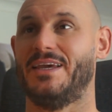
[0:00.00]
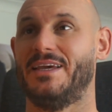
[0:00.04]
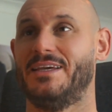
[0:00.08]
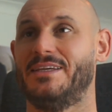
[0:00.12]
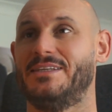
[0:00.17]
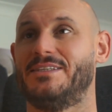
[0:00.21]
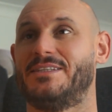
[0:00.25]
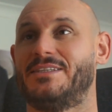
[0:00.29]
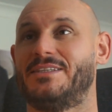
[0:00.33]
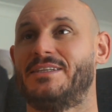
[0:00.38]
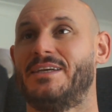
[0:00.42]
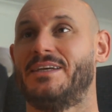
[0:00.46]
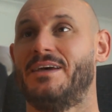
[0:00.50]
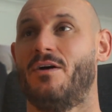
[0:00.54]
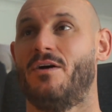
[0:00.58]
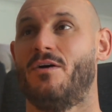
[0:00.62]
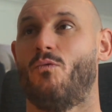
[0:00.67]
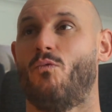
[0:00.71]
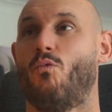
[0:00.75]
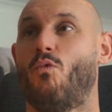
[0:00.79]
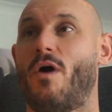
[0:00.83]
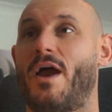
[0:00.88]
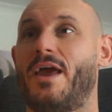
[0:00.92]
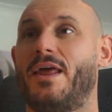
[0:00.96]
is
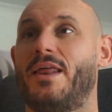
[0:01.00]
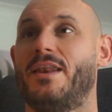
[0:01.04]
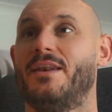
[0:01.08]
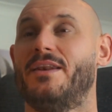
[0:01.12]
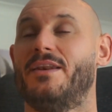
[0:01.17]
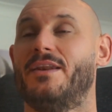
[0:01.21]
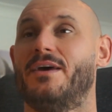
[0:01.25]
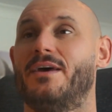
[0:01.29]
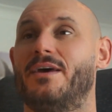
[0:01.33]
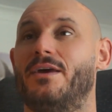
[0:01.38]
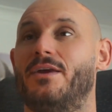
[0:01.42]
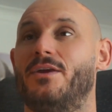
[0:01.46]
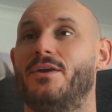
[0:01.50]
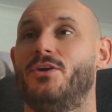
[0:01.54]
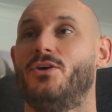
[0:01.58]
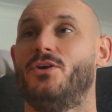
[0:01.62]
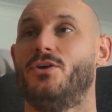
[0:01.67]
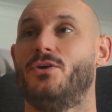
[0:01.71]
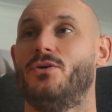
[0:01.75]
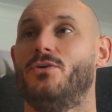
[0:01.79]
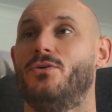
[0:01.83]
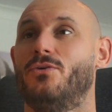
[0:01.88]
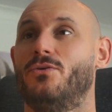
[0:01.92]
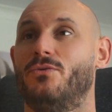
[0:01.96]
when
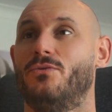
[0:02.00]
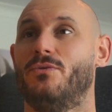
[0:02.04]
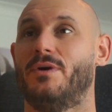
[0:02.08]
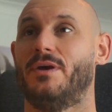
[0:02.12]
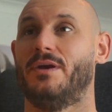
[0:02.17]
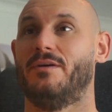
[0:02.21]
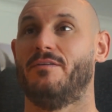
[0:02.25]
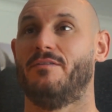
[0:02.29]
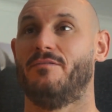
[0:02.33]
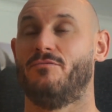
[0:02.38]
you